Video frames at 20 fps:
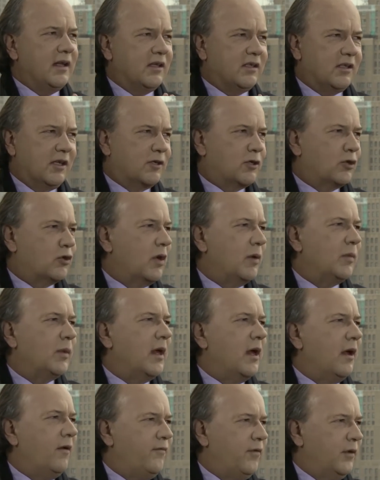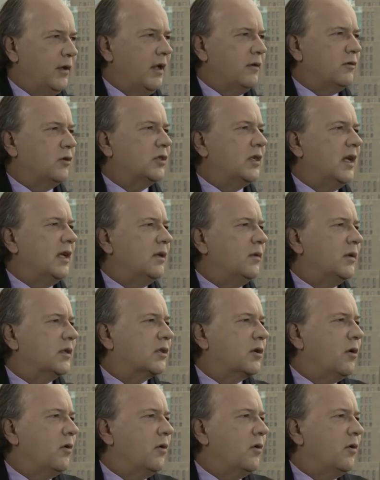It's extremely helpful in understanding what's